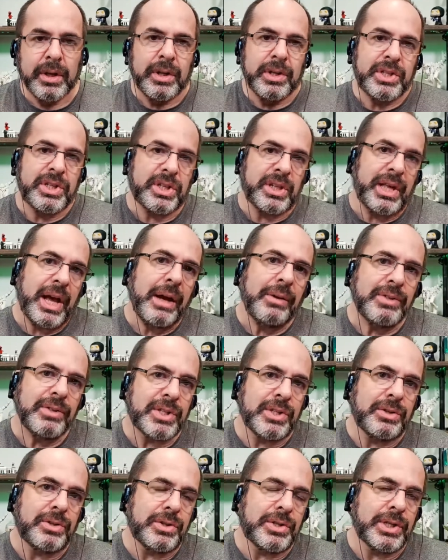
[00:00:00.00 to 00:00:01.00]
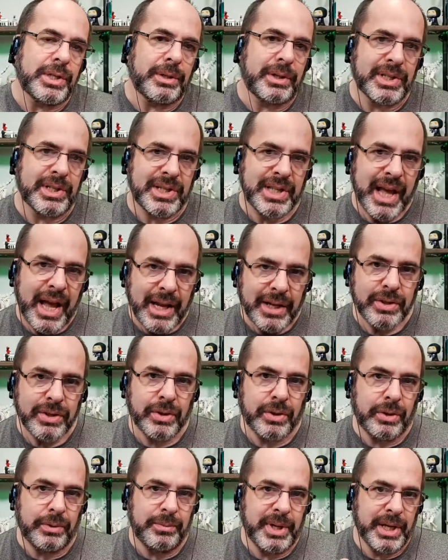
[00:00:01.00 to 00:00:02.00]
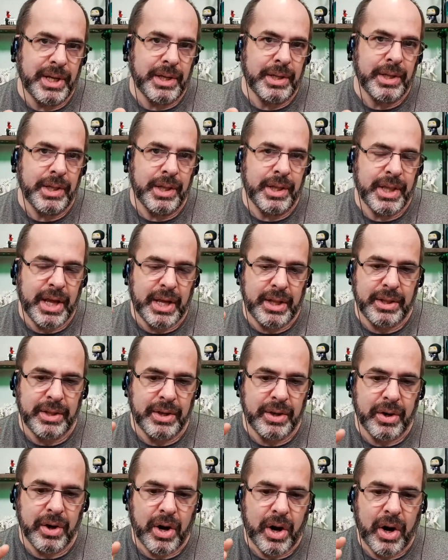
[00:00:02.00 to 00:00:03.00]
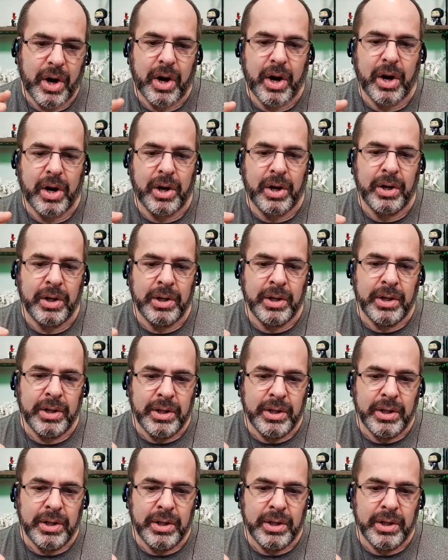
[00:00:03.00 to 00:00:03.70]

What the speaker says: So that was interesting because that told me that there are